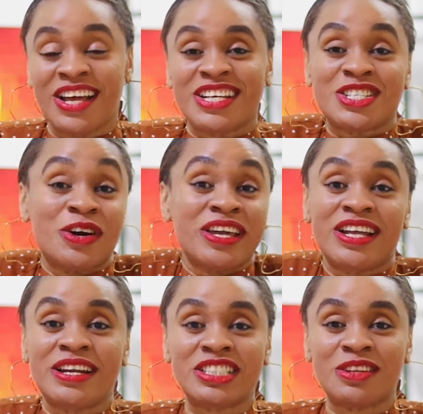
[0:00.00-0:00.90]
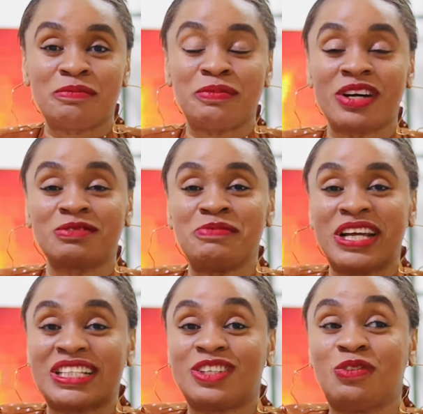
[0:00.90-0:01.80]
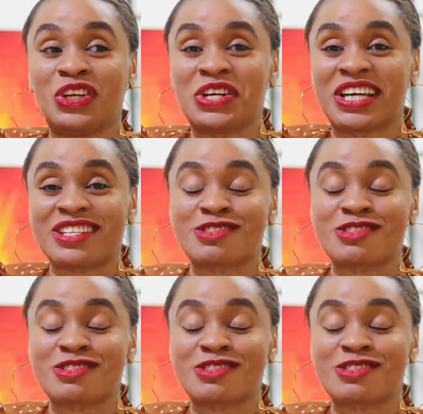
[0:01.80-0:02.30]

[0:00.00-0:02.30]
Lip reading: So yeah, let's not make this video get